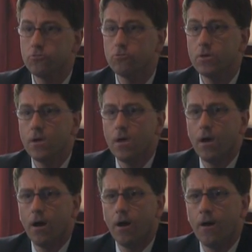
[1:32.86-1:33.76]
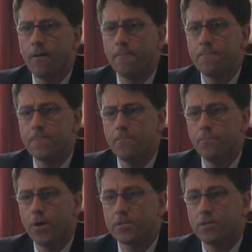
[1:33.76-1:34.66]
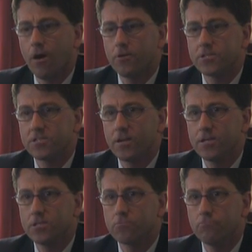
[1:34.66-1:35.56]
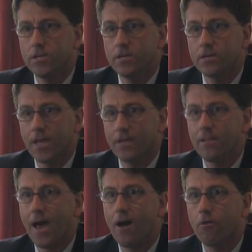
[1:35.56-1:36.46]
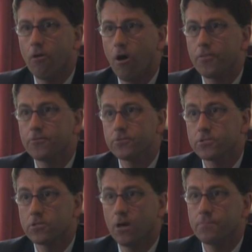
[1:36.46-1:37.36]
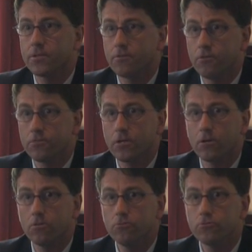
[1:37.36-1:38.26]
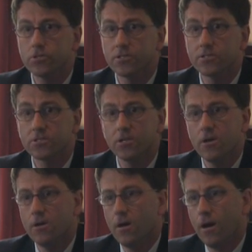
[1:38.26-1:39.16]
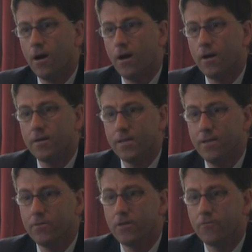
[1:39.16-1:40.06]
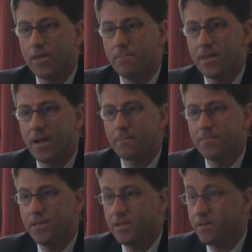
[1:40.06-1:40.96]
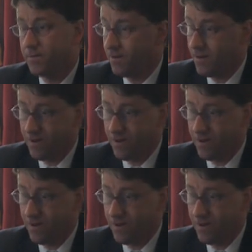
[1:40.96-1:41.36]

do. But our studies, we can allow our authors to come to their own conclusions, even if they may not be